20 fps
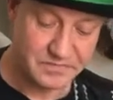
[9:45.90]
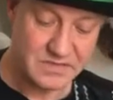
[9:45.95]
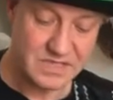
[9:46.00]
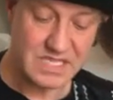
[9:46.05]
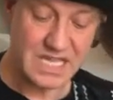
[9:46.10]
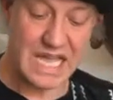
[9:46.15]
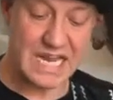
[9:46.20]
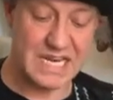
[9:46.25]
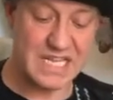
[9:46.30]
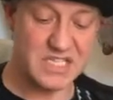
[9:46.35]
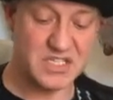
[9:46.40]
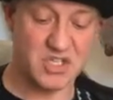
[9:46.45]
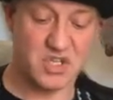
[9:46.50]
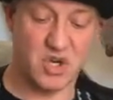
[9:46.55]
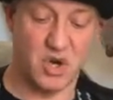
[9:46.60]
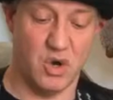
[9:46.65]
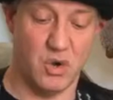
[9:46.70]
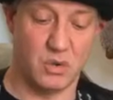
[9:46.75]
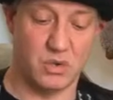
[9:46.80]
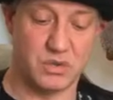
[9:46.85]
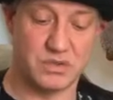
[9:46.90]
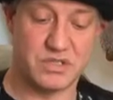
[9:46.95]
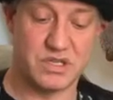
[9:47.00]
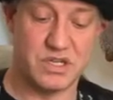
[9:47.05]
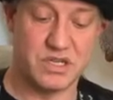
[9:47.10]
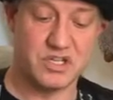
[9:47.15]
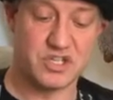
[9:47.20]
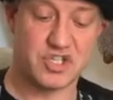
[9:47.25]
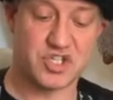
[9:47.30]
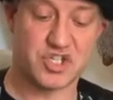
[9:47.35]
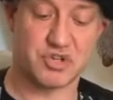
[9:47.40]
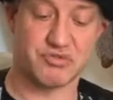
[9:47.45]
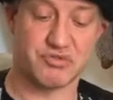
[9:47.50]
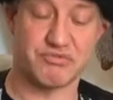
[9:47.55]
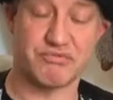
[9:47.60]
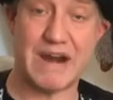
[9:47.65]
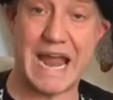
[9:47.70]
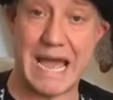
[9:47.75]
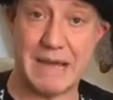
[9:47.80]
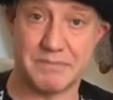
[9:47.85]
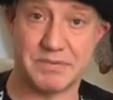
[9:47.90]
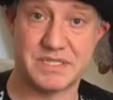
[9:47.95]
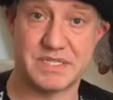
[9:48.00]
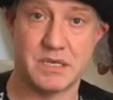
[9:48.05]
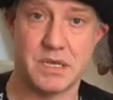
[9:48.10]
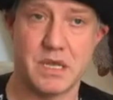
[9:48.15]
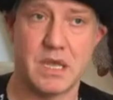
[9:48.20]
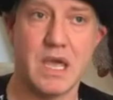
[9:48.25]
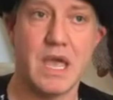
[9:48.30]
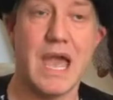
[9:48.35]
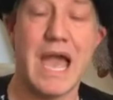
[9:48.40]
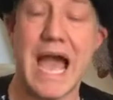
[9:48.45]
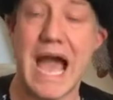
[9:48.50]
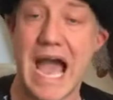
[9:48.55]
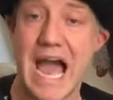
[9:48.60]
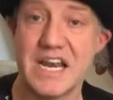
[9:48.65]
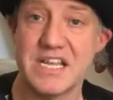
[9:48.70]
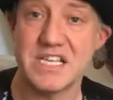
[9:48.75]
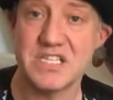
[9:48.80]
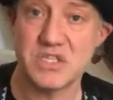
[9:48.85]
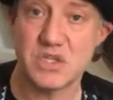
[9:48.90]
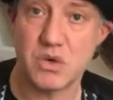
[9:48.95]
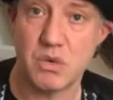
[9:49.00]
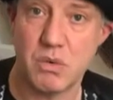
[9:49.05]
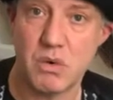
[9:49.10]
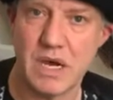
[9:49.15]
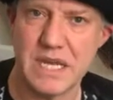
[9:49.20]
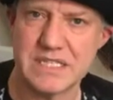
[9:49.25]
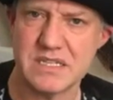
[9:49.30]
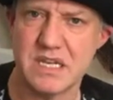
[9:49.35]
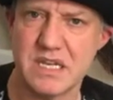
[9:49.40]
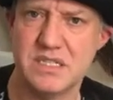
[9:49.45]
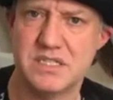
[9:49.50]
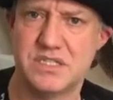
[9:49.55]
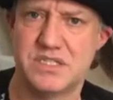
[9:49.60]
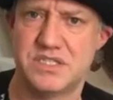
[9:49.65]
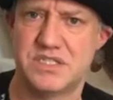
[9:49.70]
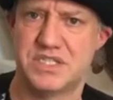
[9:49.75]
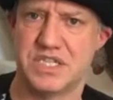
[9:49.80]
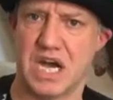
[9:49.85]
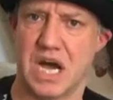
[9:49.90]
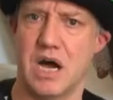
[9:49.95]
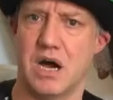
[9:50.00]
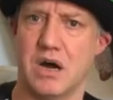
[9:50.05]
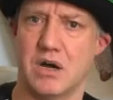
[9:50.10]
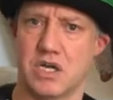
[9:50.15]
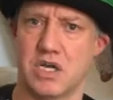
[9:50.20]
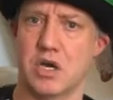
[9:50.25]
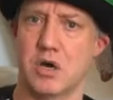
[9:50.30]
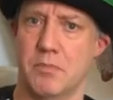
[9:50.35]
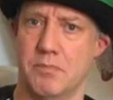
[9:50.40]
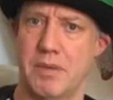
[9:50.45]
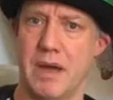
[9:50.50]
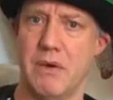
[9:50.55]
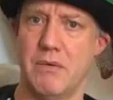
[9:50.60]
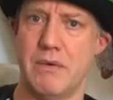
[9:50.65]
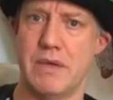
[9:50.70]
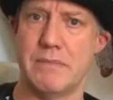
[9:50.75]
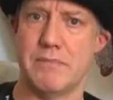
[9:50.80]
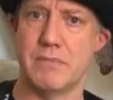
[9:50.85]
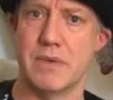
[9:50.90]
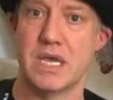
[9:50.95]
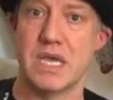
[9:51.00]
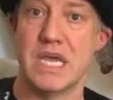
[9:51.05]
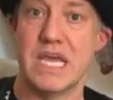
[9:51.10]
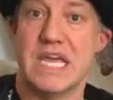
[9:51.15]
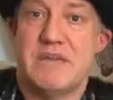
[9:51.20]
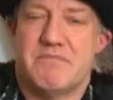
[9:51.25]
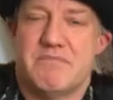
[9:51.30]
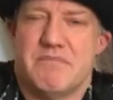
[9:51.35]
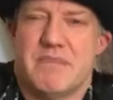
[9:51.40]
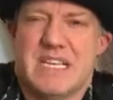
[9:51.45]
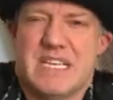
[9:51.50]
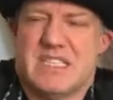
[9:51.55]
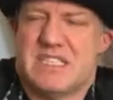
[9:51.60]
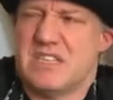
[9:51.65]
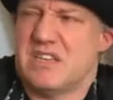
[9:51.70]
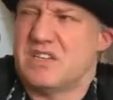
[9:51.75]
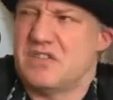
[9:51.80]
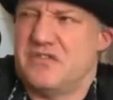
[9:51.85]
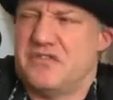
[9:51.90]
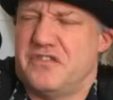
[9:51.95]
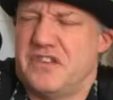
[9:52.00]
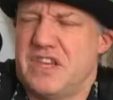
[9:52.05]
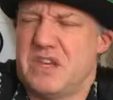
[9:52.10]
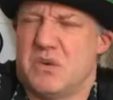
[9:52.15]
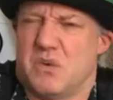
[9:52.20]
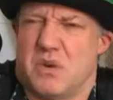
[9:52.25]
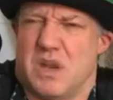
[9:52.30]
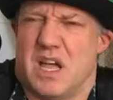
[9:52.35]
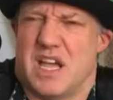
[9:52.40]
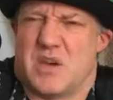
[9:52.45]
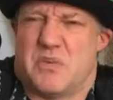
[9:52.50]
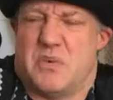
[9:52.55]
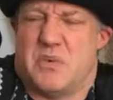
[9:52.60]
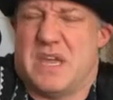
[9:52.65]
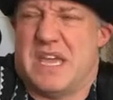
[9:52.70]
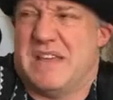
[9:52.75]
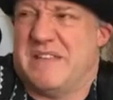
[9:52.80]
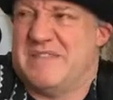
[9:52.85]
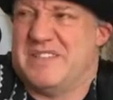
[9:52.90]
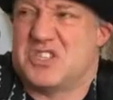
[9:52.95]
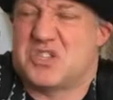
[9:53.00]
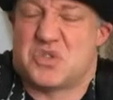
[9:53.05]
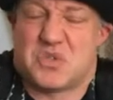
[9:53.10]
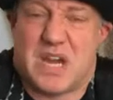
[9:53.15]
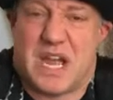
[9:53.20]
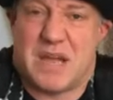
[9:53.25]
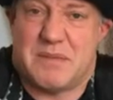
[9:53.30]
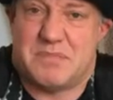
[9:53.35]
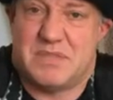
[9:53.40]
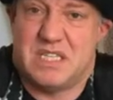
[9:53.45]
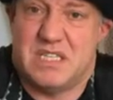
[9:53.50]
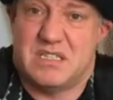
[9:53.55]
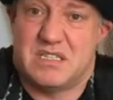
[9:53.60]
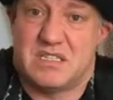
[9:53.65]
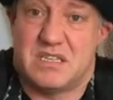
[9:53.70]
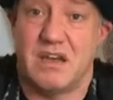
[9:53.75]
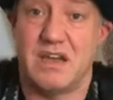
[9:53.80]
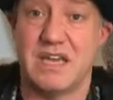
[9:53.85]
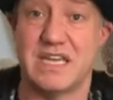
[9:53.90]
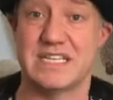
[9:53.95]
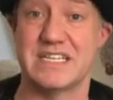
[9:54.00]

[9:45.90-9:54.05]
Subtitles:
and it's called Trapped, and it's quite a dark poem. It makes us feel like we're trapped inside,